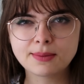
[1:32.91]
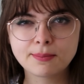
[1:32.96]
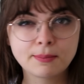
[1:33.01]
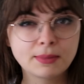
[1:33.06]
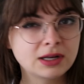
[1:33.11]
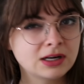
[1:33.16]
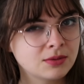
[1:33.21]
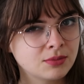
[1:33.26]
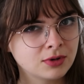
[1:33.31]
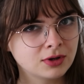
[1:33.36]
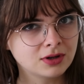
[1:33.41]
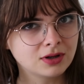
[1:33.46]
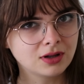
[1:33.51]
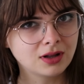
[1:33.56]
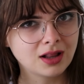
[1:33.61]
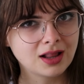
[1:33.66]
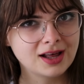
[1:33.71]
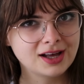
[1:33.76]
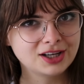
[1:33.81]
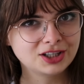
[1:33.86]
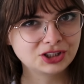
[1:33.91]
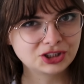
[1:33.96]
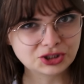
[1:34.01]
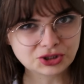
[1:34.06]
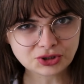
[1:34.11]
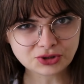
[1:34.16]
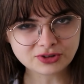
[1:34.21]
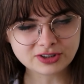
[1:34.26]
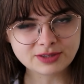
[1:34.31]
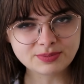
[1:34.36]
minimal
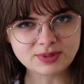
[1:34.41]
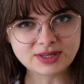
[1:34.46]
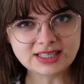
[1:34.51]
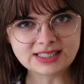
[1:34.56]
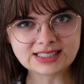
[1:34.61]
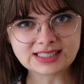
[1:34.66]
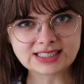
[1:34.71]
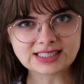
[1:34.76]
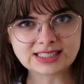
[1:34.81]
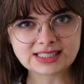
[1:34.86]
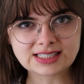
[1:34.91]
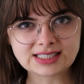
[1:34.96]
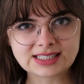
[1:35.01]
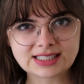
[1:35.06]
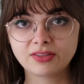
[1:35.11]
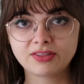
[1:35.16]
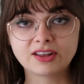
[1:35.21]
jewelry pieces